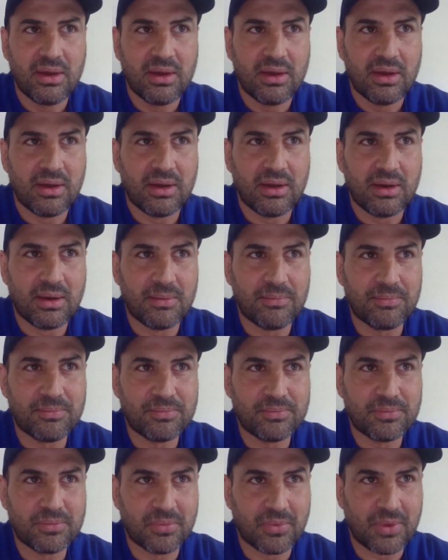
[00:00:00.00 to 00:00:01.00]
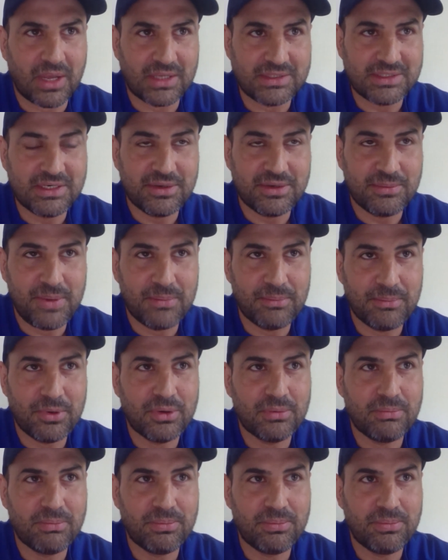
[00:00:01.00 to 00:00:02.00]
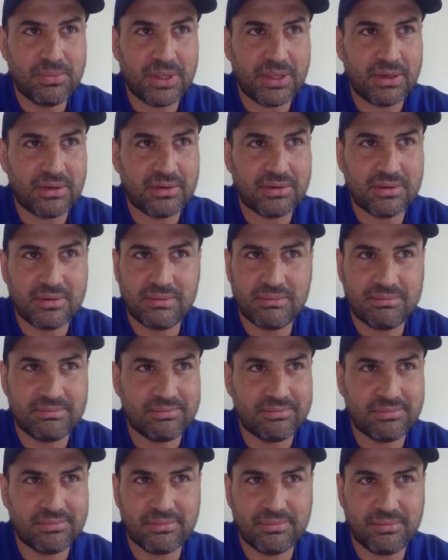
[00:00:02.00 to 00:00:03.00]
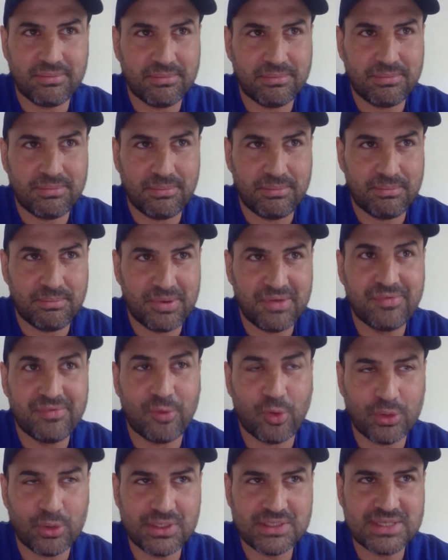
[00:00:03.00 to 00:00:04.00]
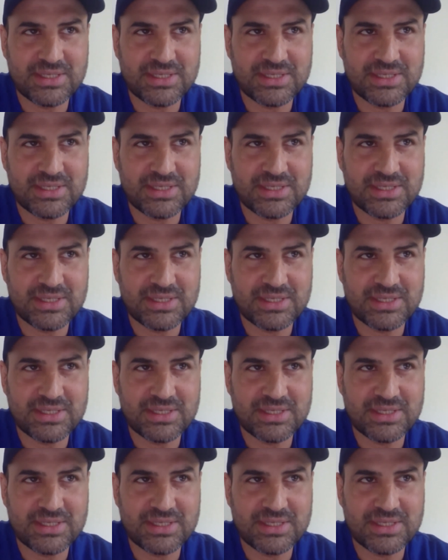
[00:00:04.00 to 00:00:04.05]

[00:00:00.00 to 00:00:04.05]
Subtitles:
Uh, I still remember that before this